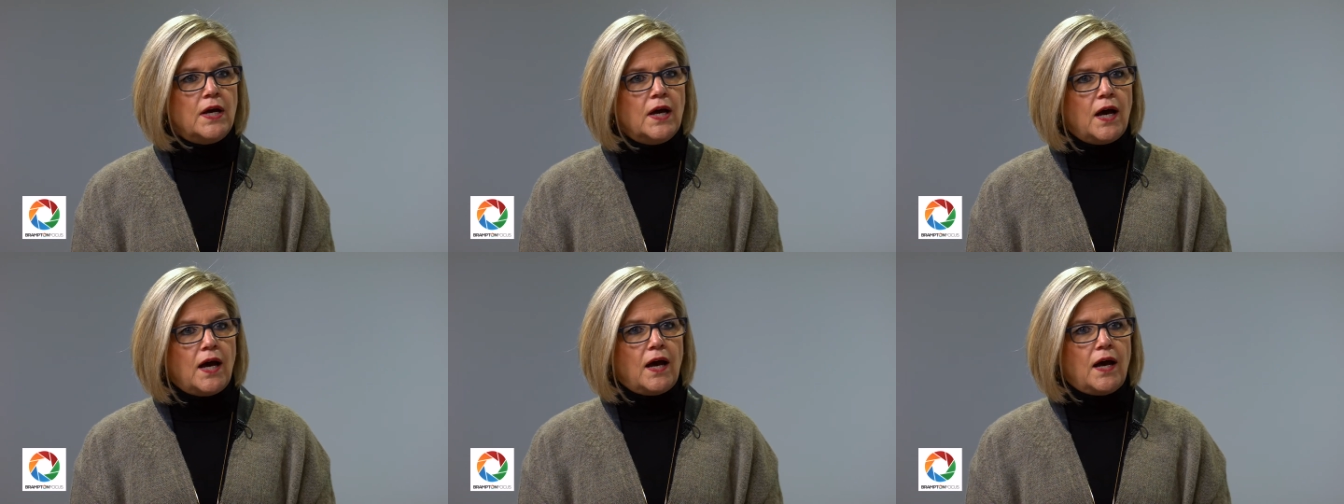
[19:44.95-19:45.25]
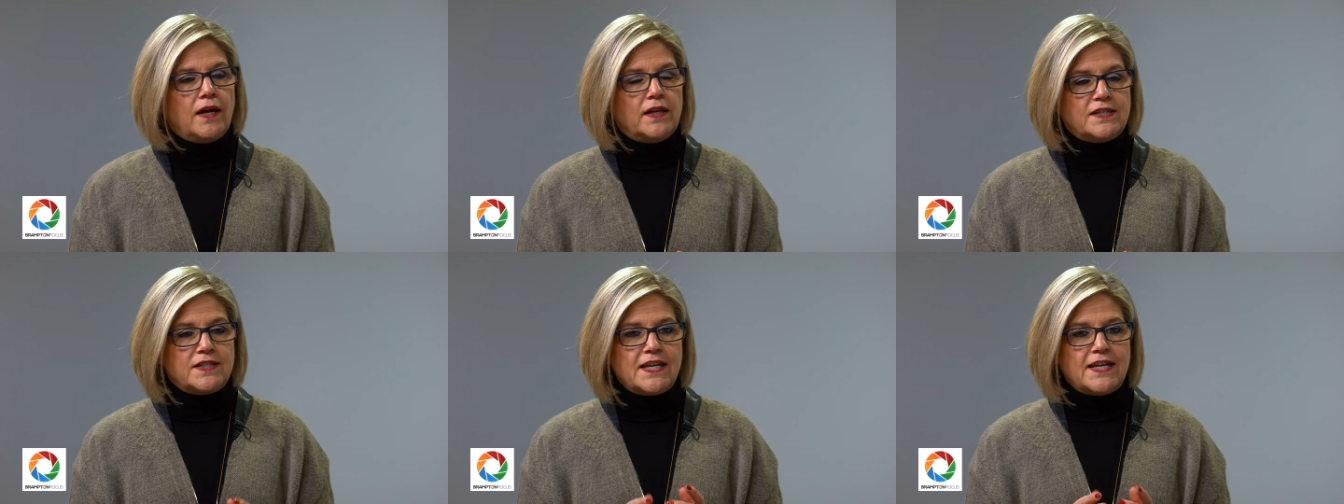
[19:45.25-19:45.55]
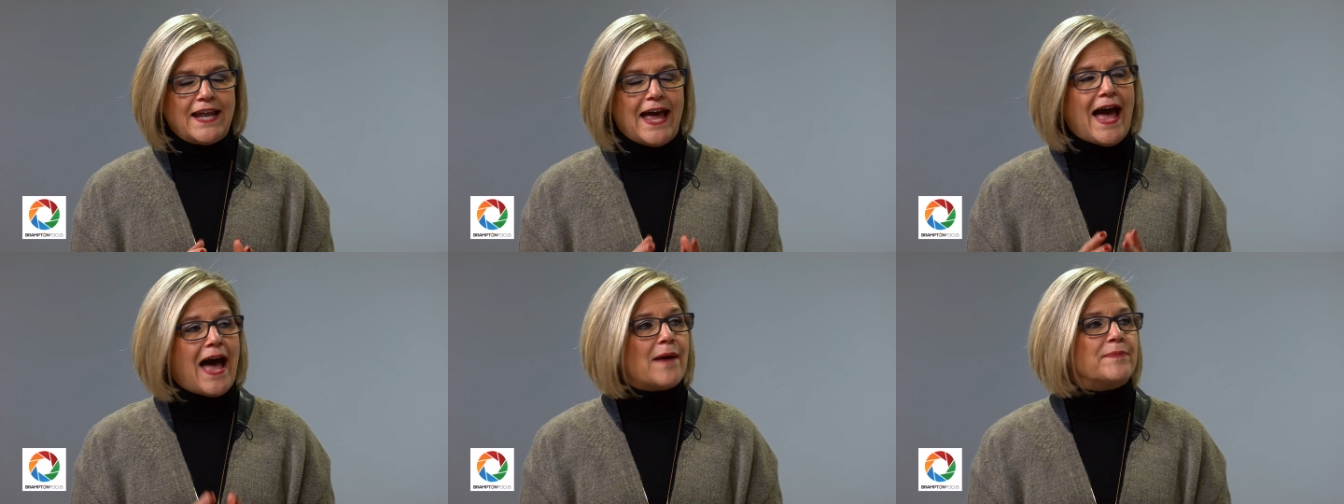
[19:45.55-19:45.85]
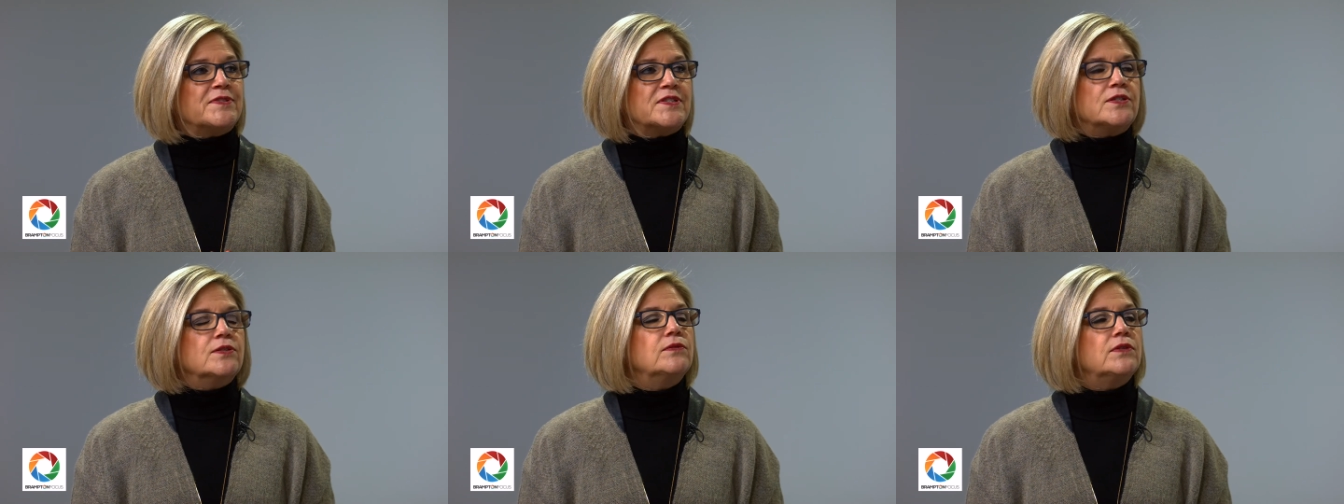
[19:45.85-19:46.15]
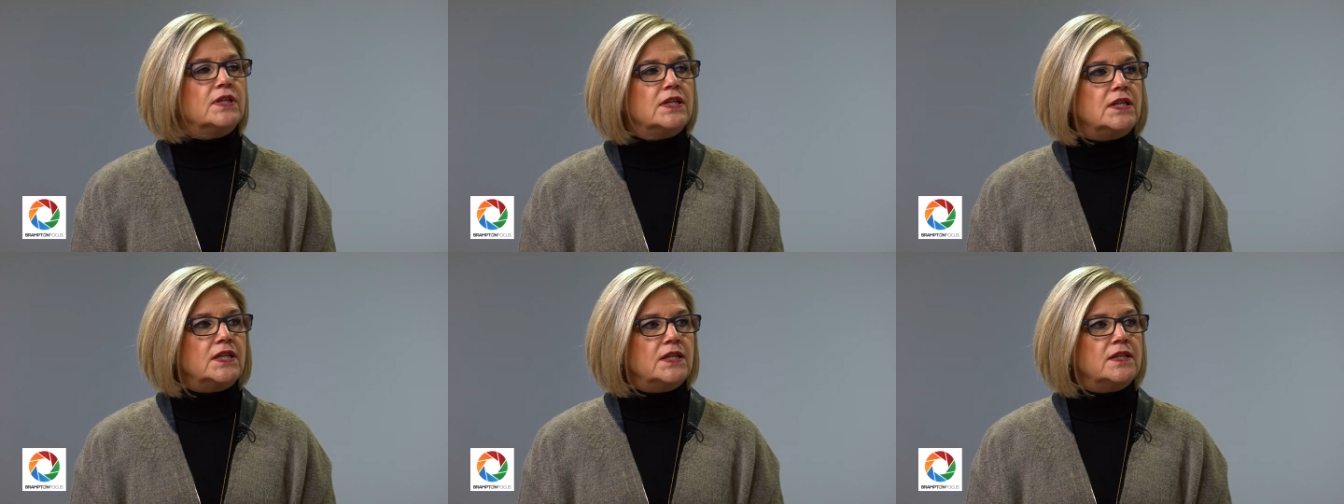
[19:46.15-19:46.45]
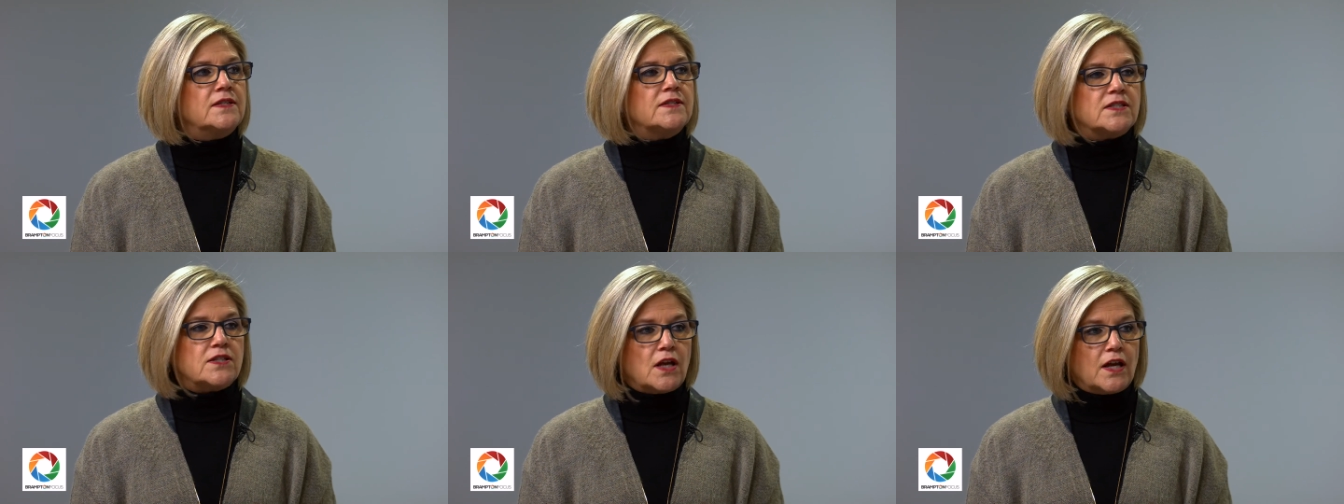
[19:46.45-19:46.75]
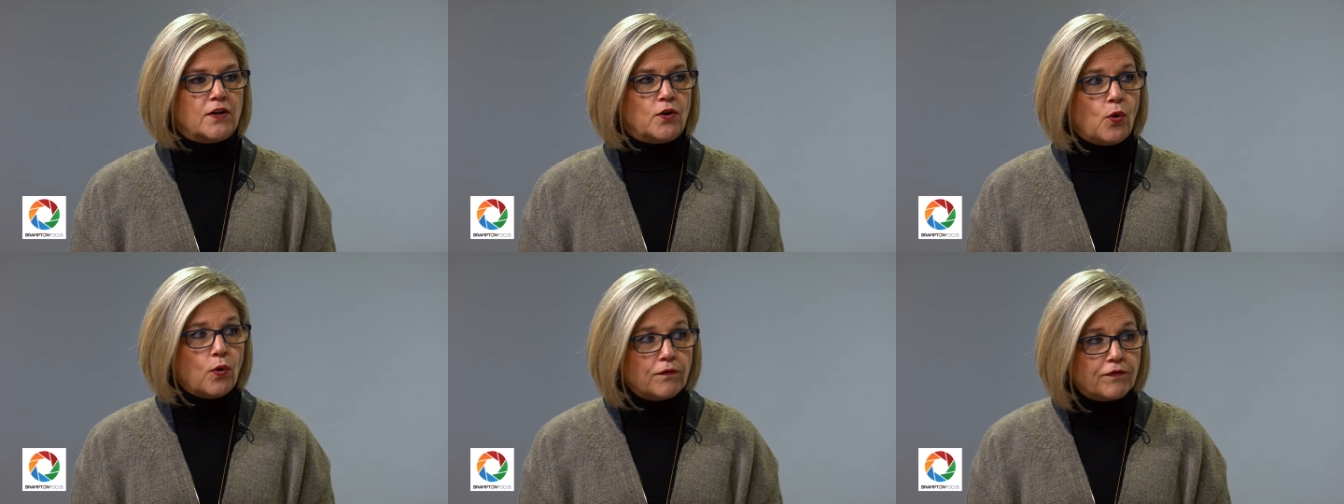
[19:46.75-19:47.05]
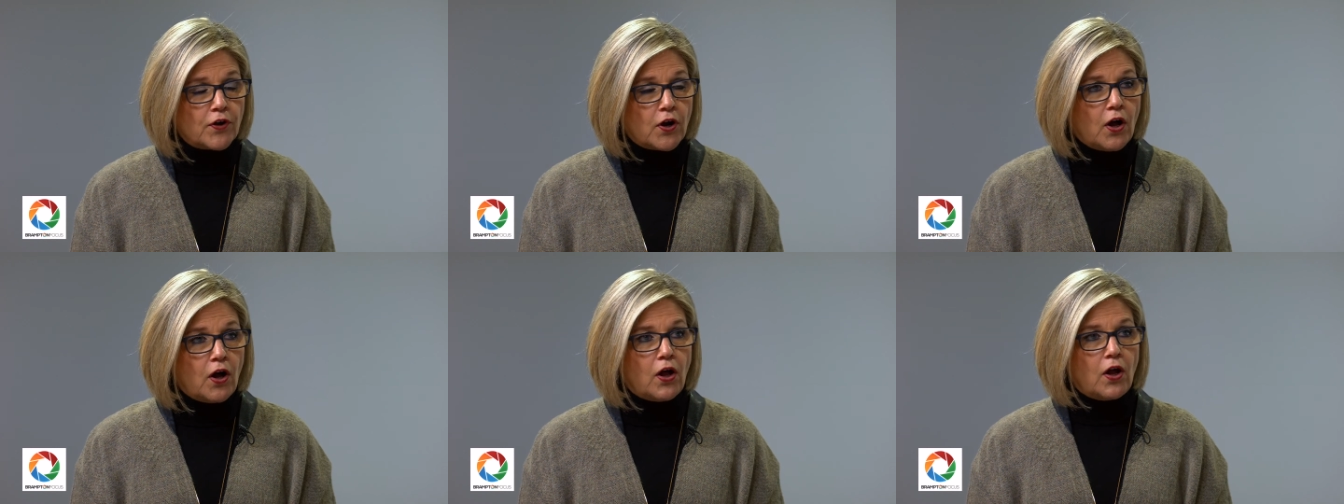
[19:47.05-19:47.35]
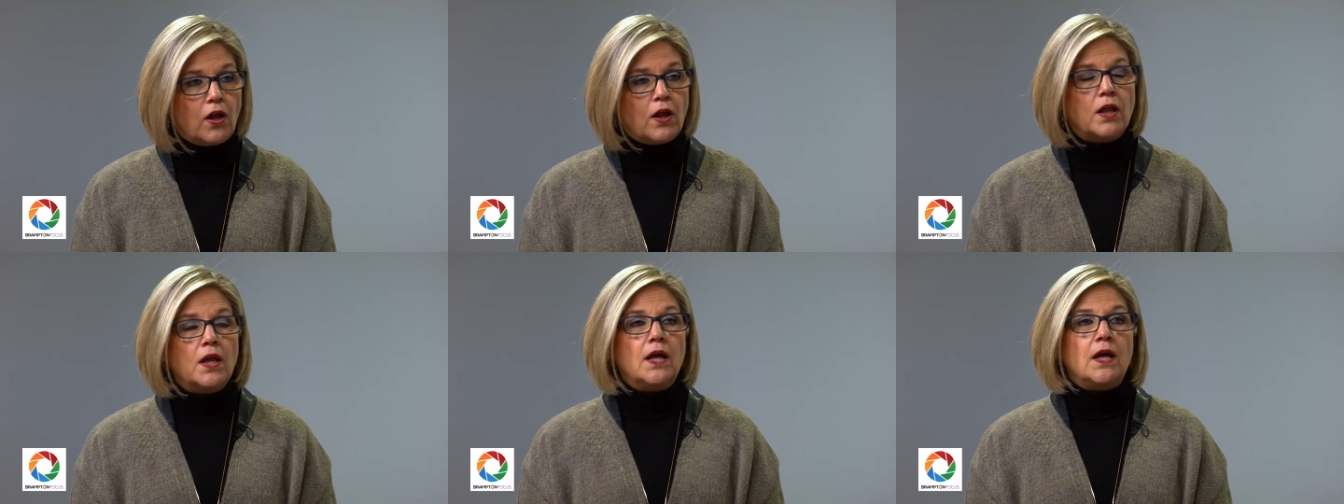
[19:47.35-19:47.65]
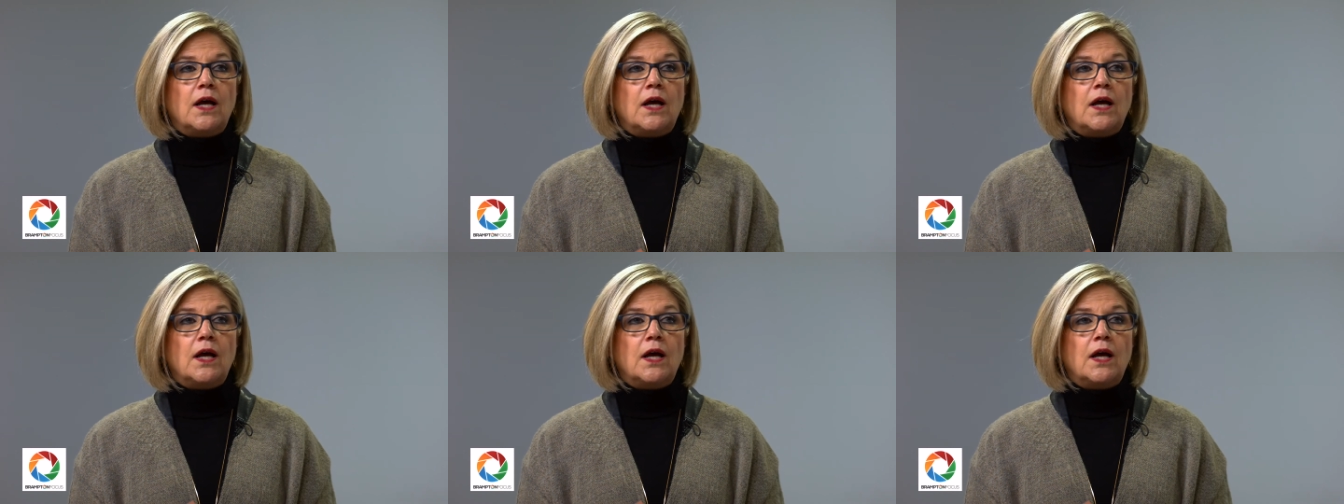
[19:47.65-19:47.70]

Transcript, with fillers: Uh, it, it absolutely needs an overhaul.